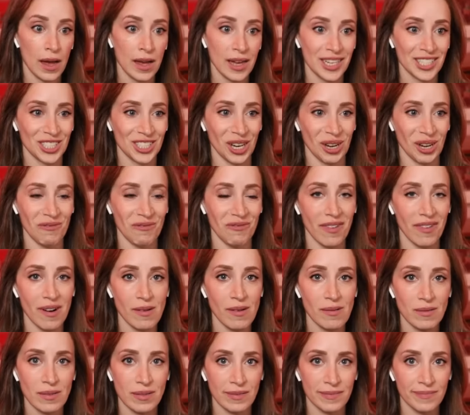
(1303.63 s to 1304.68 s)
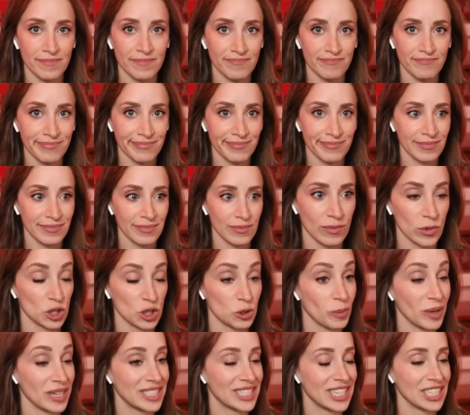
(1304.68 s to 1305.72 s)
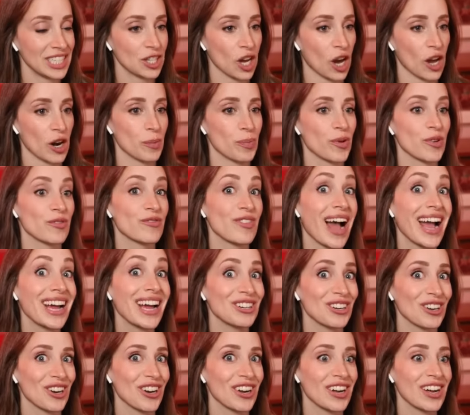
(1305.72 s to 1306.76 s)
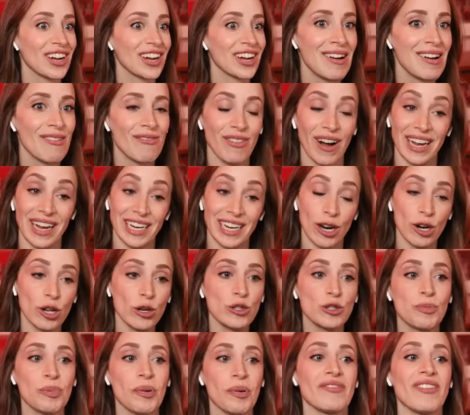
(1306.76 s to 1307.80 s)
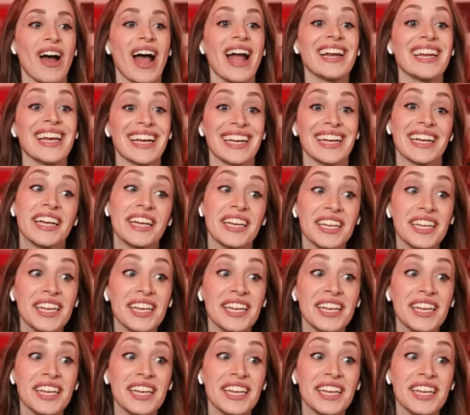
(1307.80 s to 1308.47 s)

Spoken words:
He's got a phone, which means he's got a provider. Find out who's providing.